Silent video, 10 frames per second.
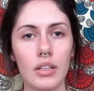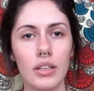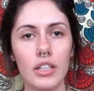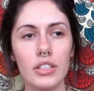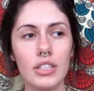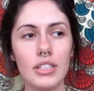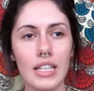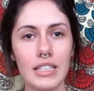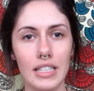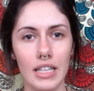there's this
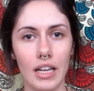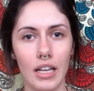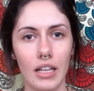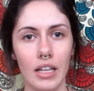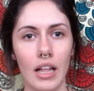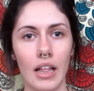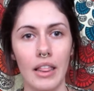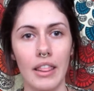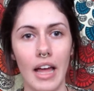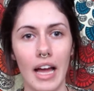idea
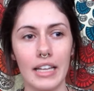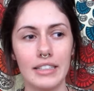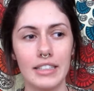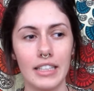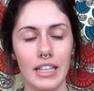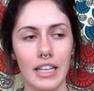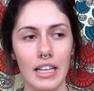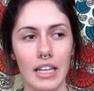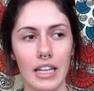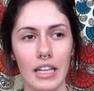that
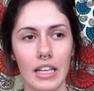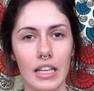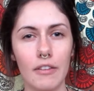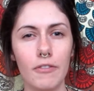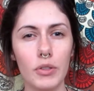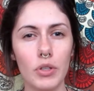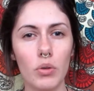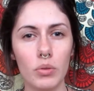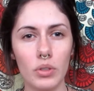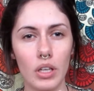if you don't